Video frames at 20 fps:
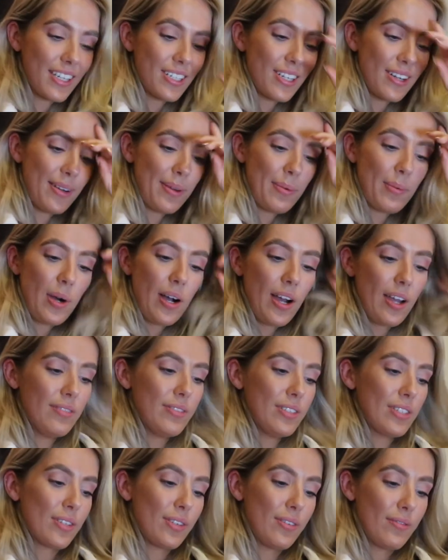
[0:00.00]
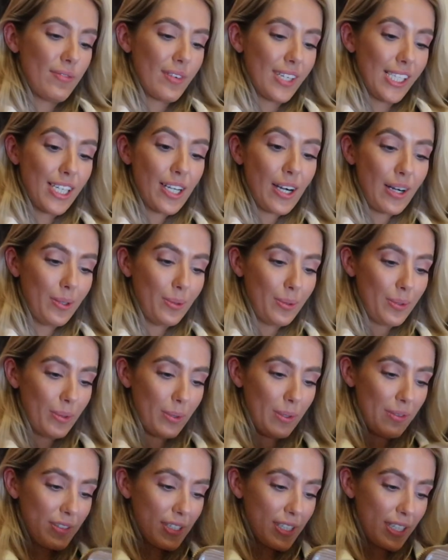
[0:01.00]
I don't know why I've just gone really cold
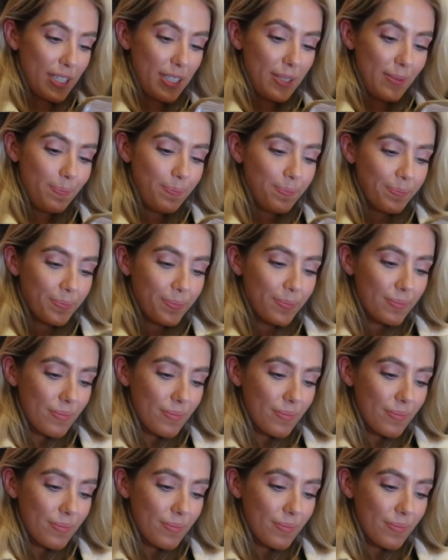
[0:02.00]
all of a sudden.